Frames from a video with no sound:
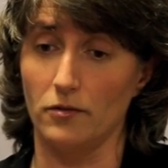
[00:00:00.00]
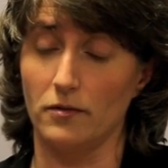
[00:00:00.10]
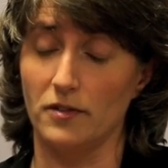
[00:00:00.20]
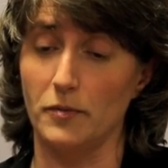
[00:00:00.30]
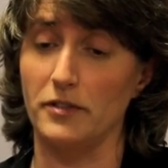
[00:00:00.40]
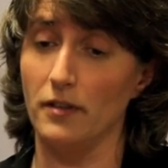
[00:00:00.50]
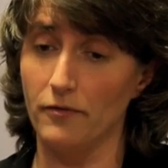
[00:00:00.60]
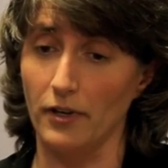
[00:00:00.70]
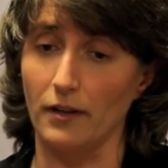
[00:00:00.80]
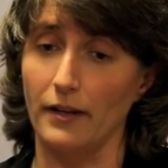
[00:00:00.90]

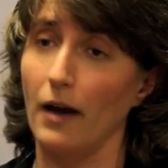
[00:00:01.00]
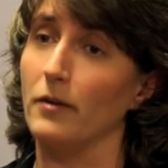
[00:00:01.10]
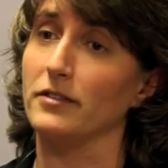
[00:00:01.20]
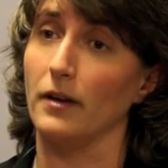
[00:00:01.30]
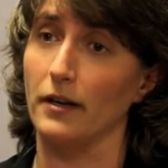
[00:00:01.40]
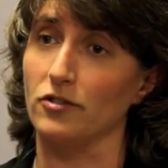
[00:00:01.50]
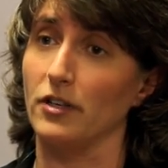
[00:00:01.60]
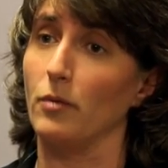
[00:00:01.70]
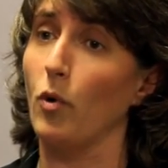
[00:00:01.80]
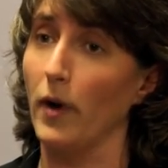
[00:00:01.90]
specifically, I was
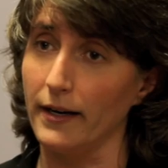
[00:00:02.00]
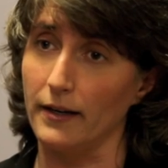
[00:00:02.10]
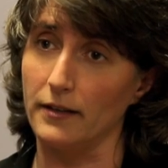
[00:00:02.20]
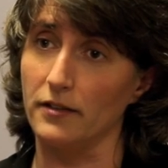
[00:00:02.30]
actually appointed